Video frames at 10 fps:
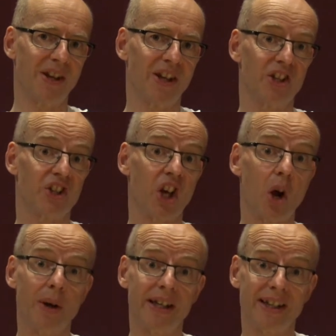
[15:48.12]

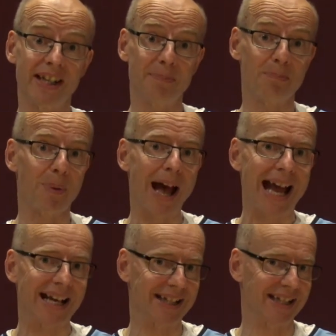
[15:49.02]
showing the
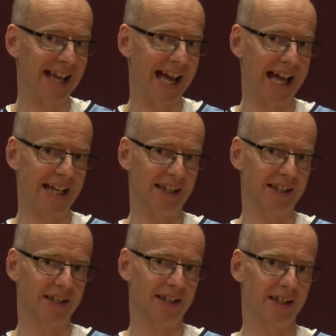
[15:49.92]
packed
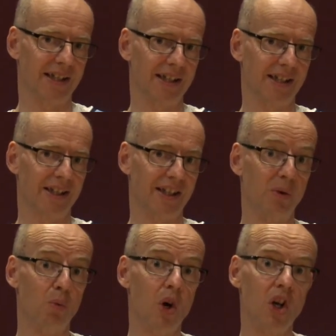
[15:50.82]
stands, the
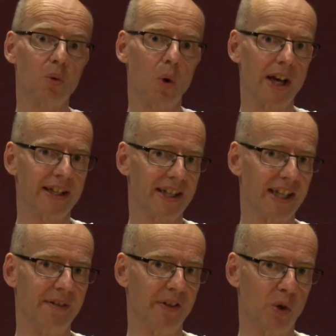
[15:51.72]
worldwide
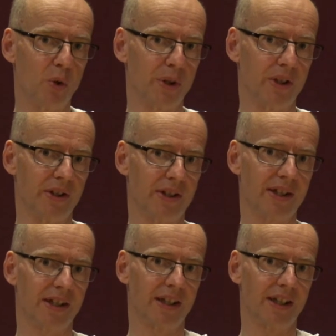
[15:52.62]
TV
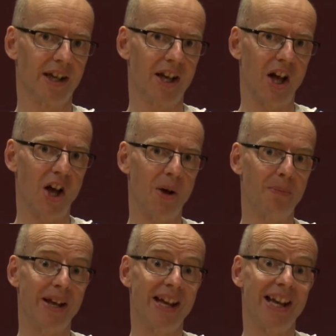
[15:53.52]
audience,
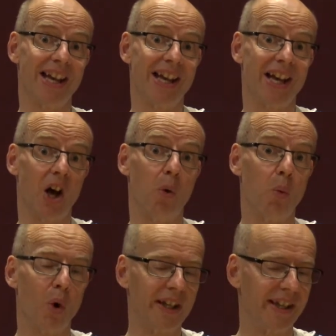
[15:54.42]

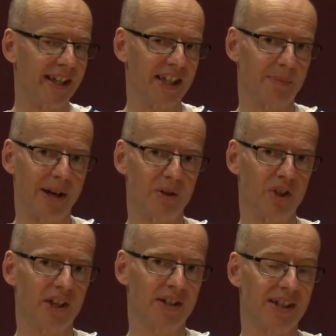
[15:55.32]
what he thinks about
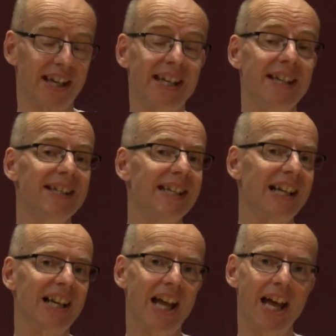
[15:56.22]
Jesus. He is
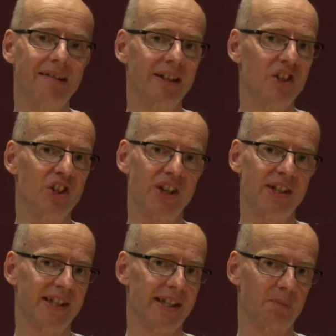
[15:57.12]
declaring
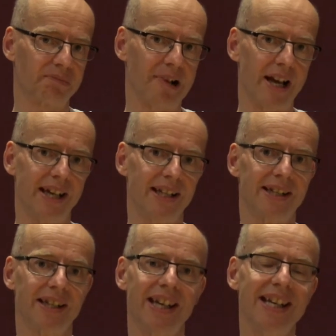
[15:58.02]
Jesus'
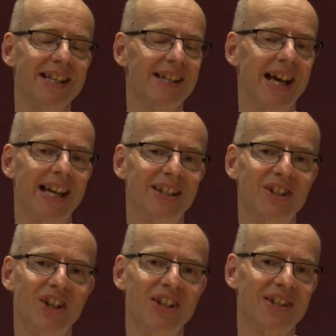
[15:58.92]
praise. He is saying
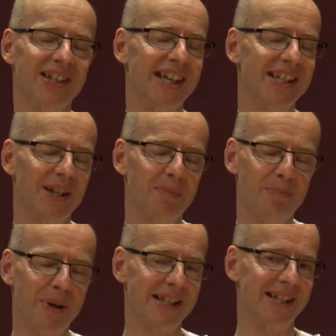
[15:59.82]
Jesus is the
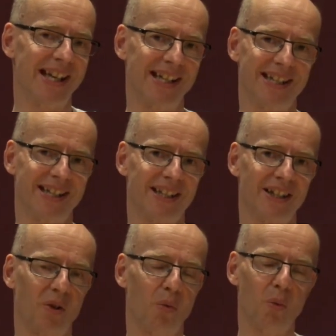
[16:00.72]

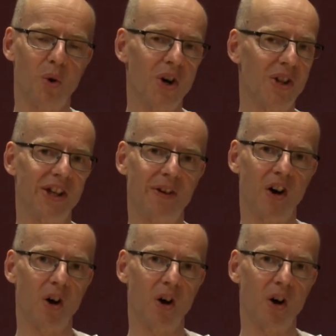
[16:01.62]
business worthy of our